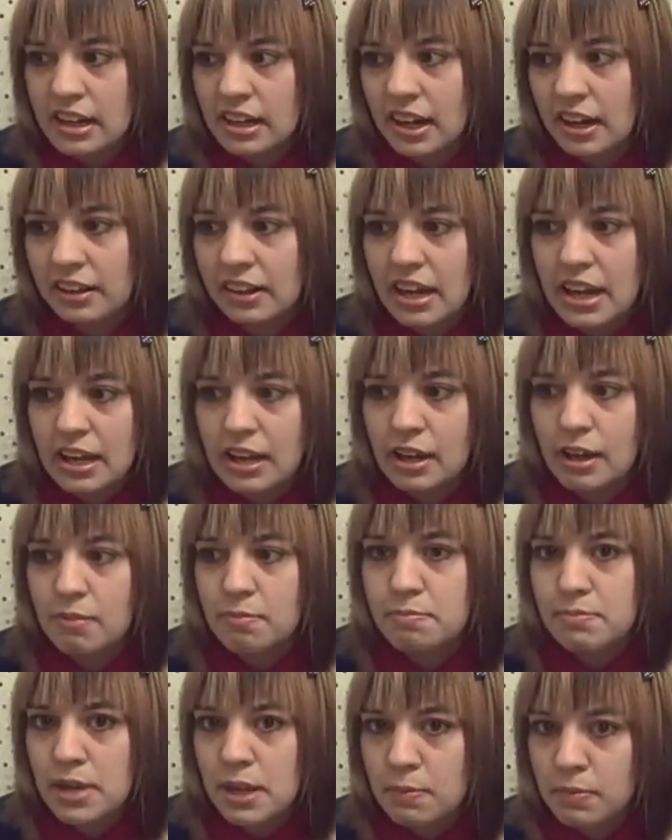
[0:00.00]
and I like
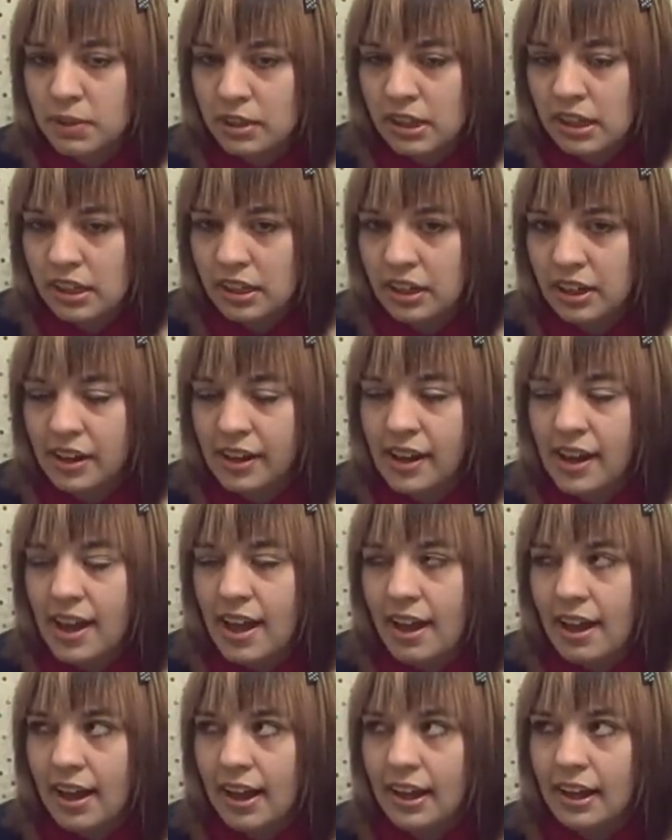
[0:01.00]
Maybelline
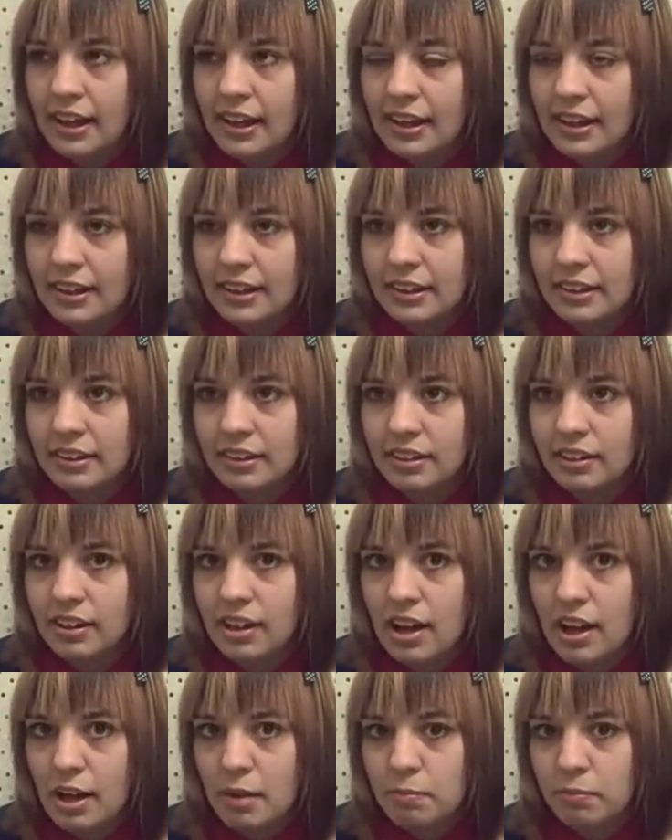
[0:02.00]
and
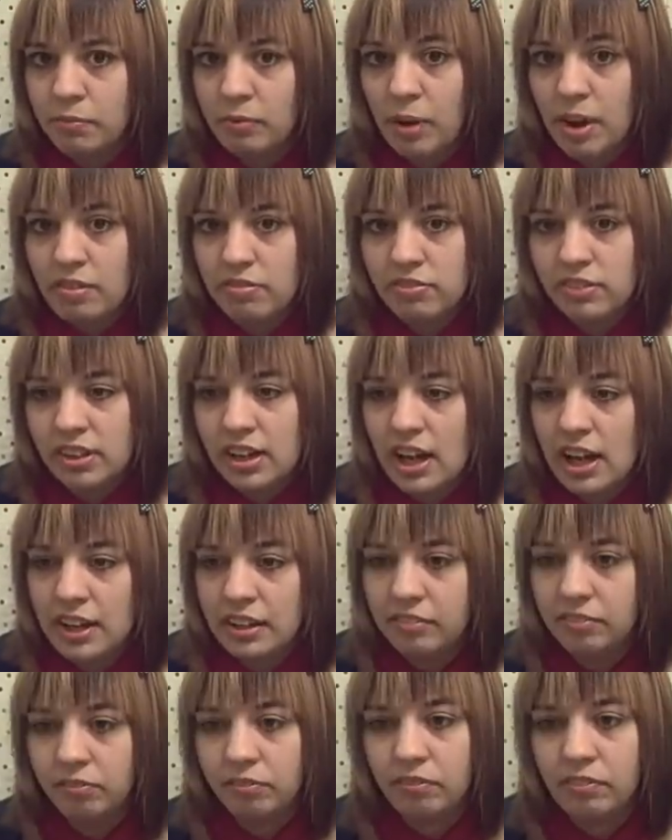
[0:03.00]
um,
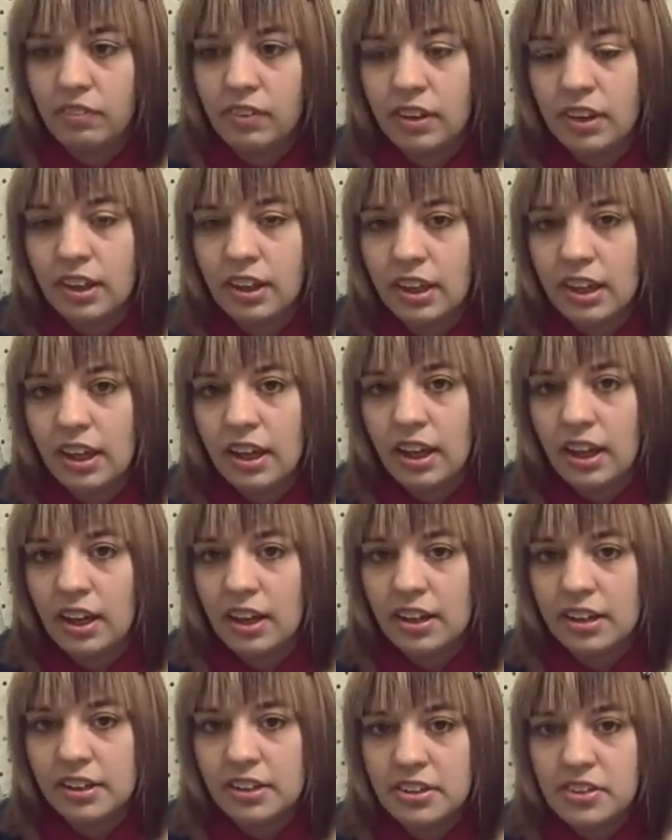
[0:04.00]
Revlon,
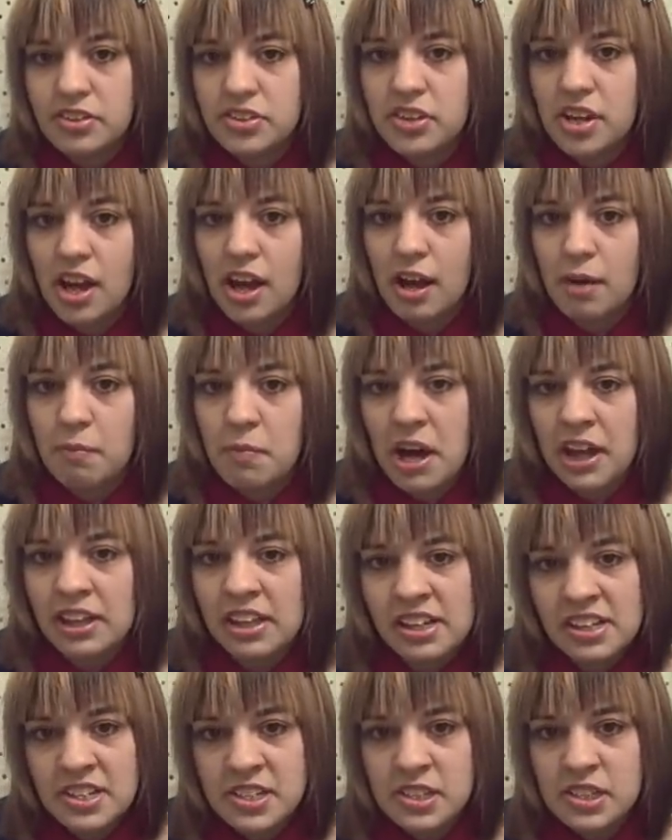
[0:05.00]
and um, I
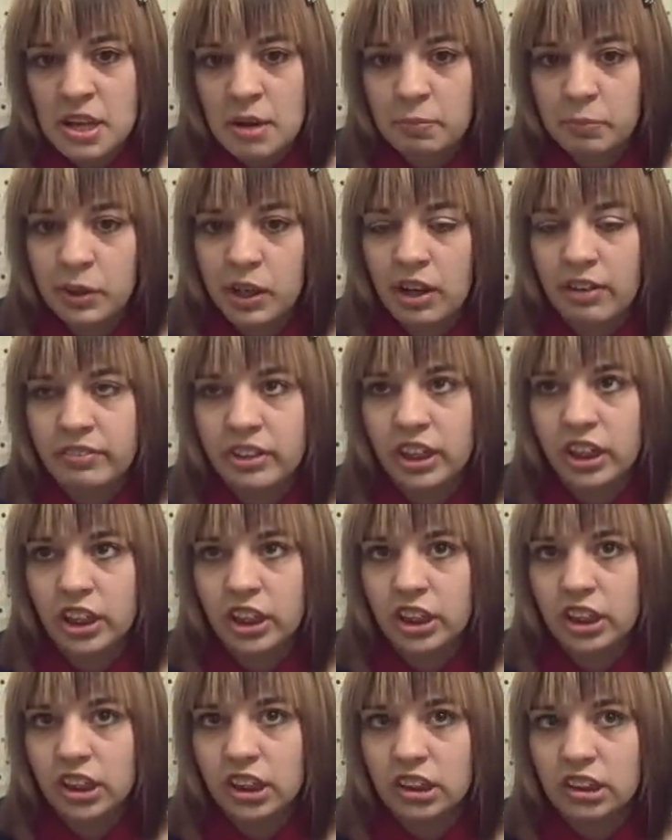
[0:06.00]
like some
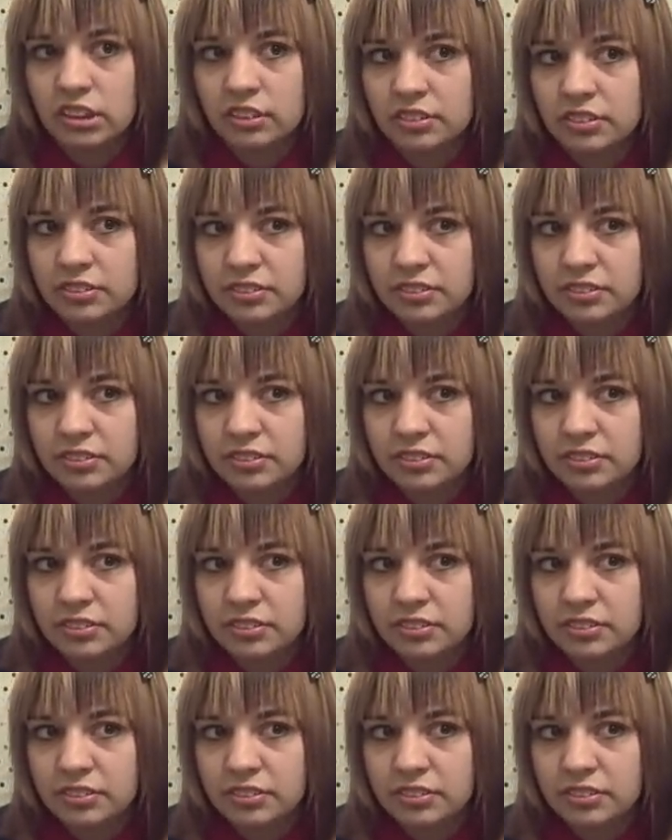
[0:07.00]
CoverGirl.